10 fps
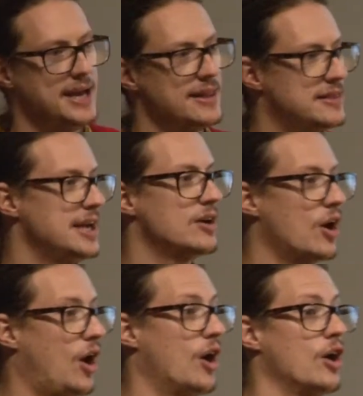And
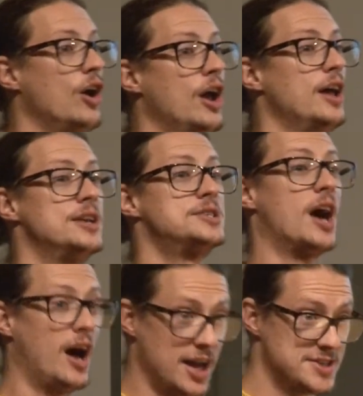there are
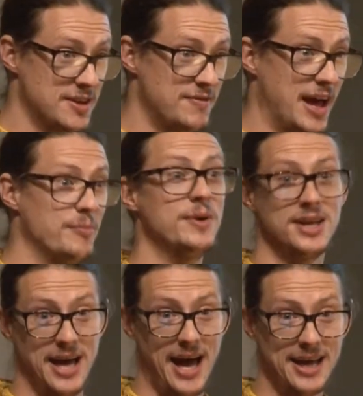tons of them.
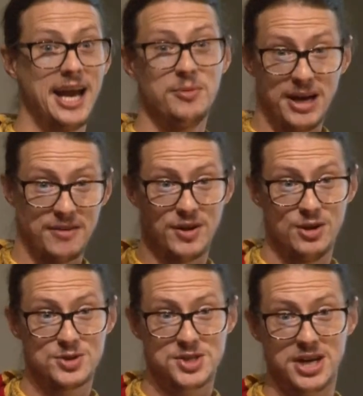Yeah? Anybody ever
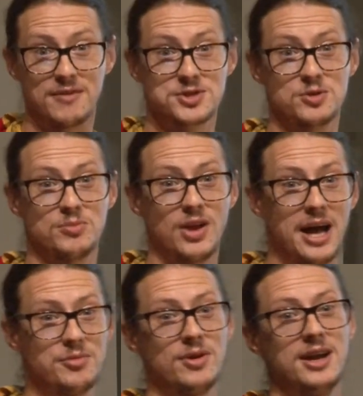use a JavaScript
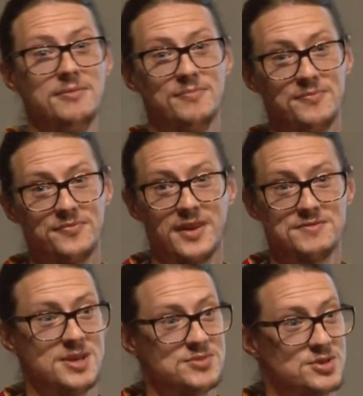library of
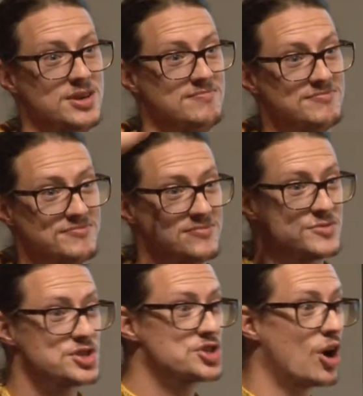some sort?
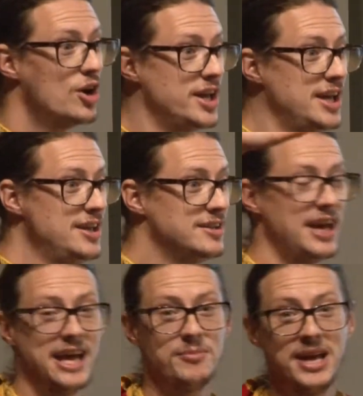Charty,
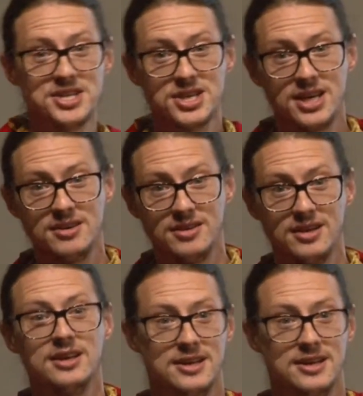animation.